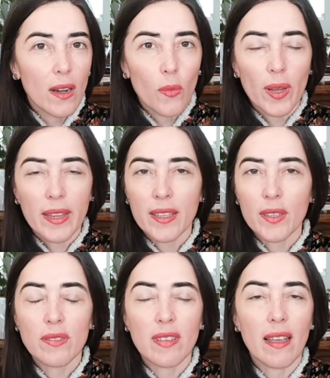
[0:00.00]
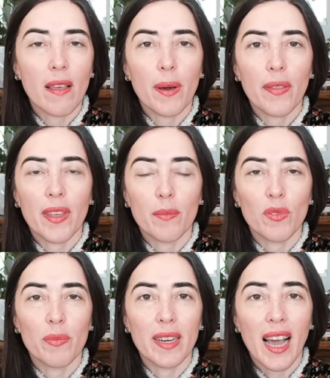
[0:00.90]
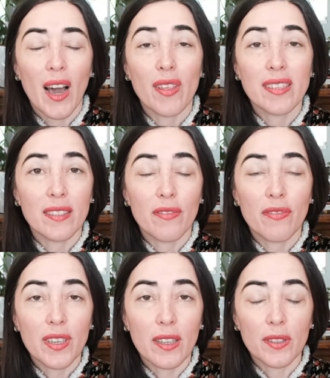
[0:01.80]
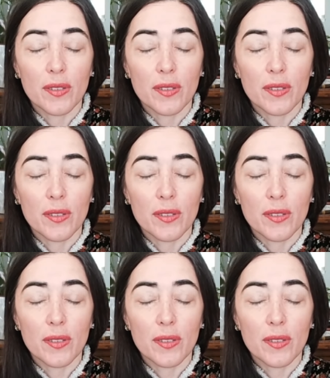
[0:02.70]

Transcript: what can you tell about that movement? How does it feel?